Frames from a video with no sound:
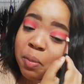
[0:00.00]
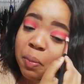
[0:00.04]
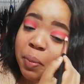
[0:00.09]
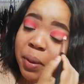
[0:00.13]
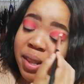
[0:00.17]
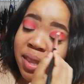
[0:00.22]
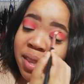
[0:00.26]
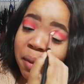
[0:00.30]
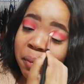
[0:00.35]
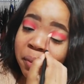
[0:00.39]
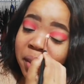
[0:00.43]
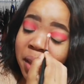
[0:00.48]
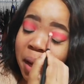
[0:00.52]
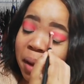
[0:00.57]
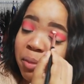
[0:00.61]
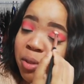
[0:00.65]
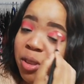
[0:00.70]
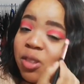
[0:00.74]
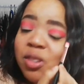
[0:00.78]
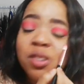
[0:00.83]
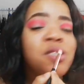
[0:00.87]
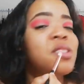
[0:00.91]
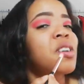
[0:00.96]
but sometimes
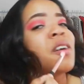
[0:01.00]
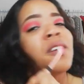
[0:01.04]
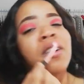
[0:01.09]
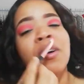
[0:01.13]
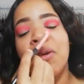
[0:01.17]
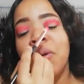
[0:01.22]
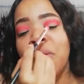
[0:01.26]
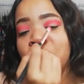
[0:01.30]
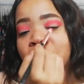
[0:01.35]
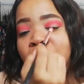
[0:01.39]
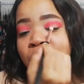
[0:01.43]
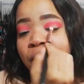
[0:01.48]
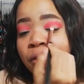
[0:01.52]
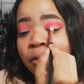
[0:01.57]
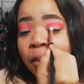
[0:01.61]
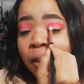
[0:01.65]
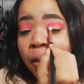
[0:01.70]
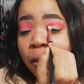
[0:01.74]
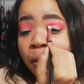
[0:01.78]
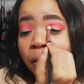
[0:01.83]
you just gotta go with the flow.